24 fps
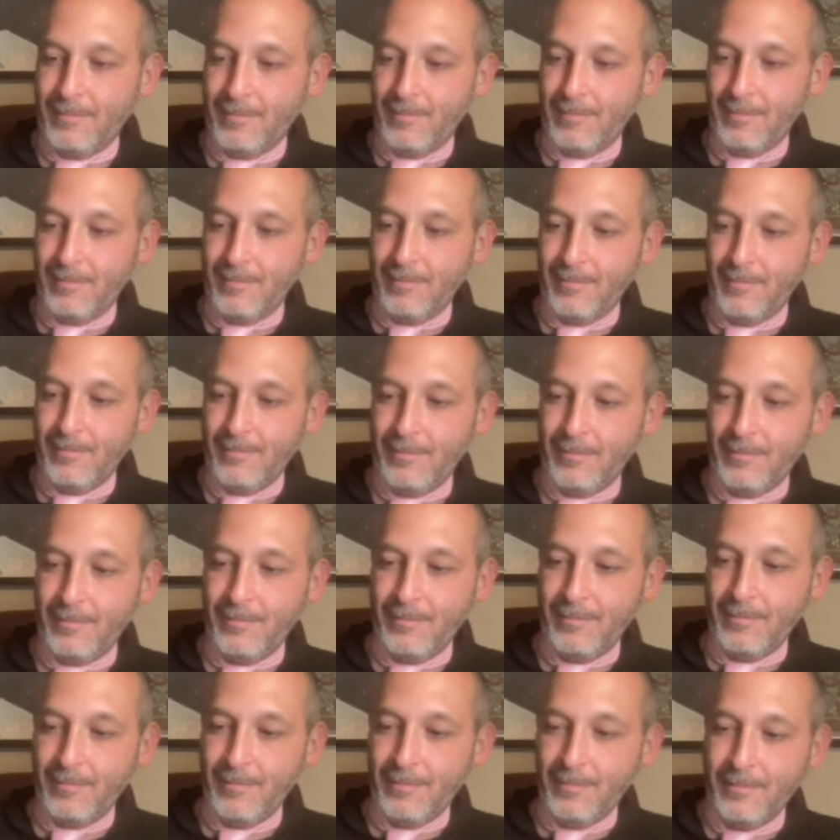
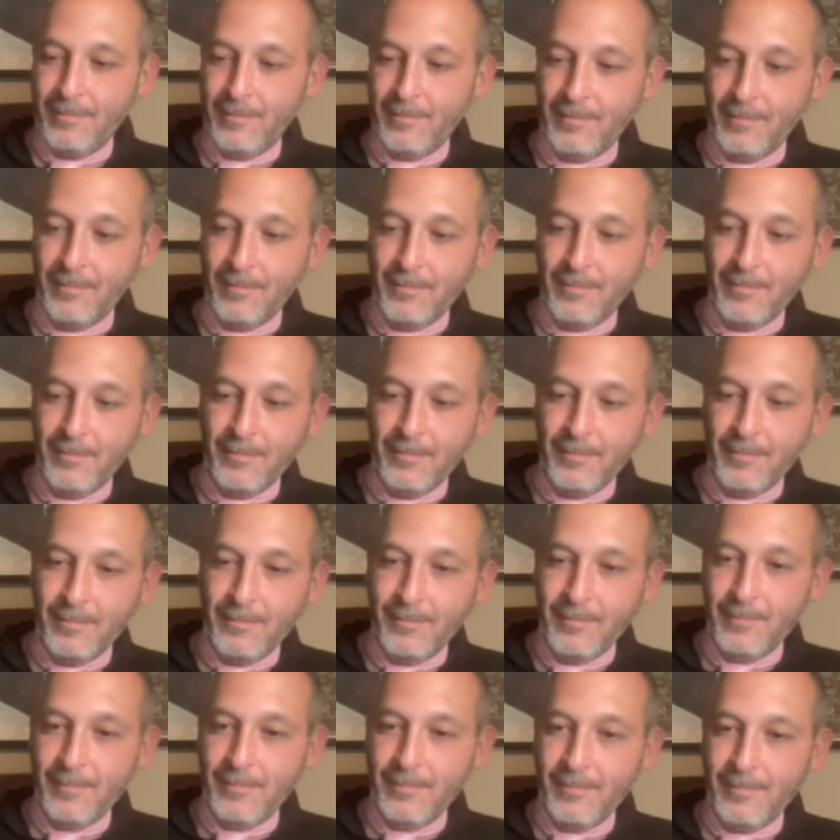
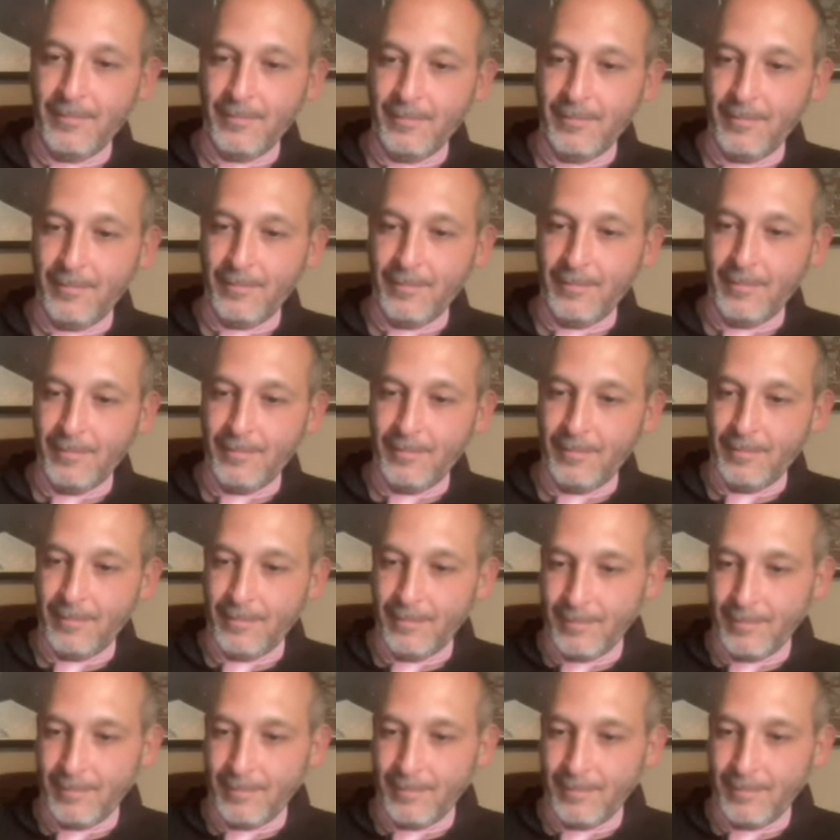No words are spoken by the person on screen.